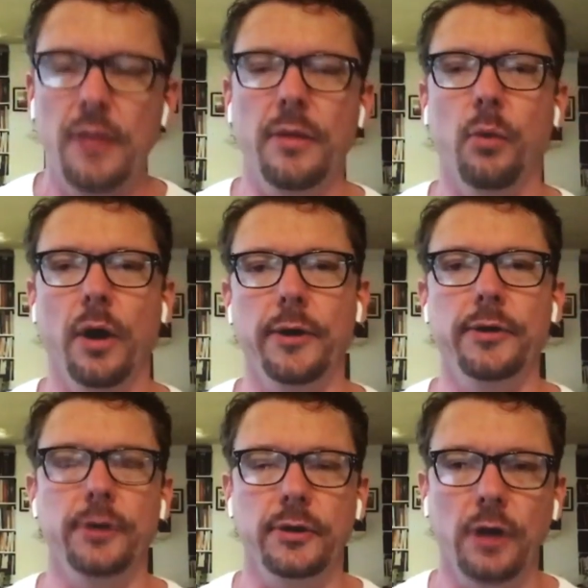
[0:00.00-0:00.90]
The water
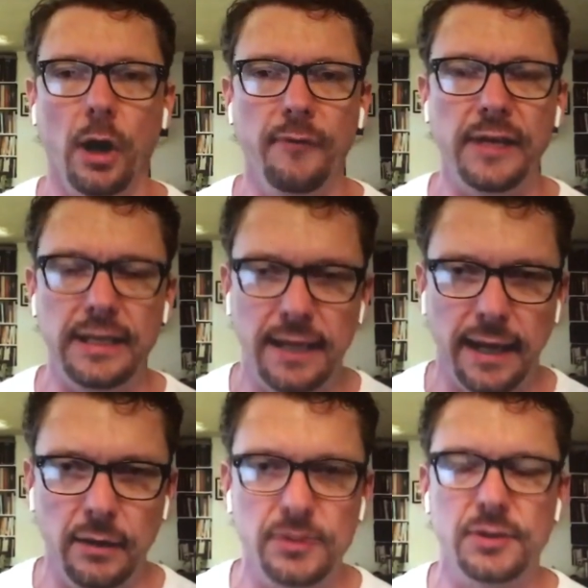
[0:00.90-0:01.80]
in your coffee
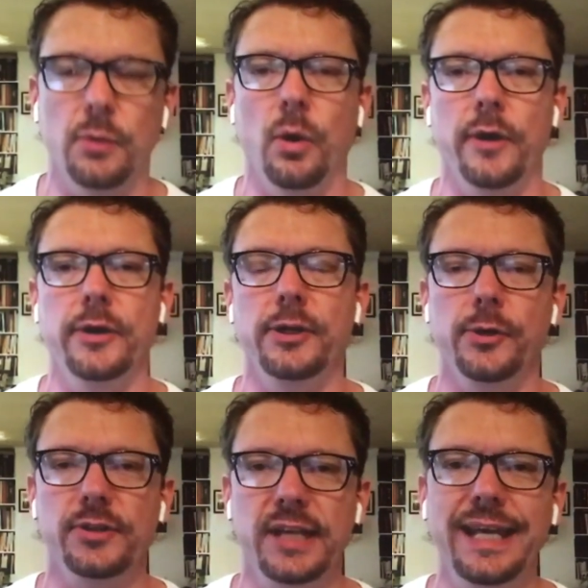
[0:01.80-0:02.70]
counts. The water in
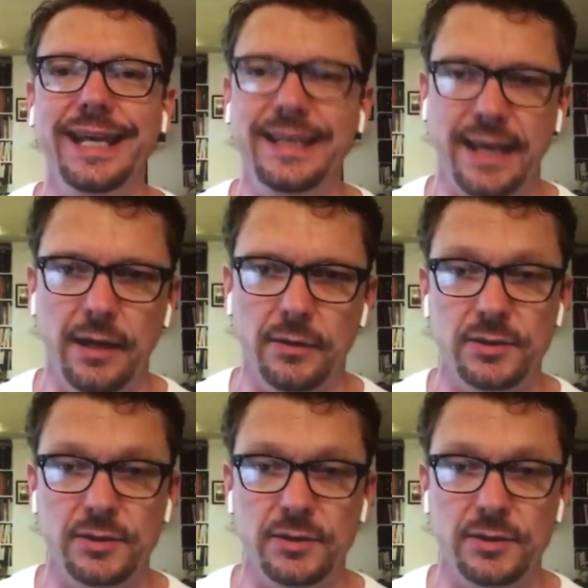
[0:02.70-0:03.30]
your tea counts.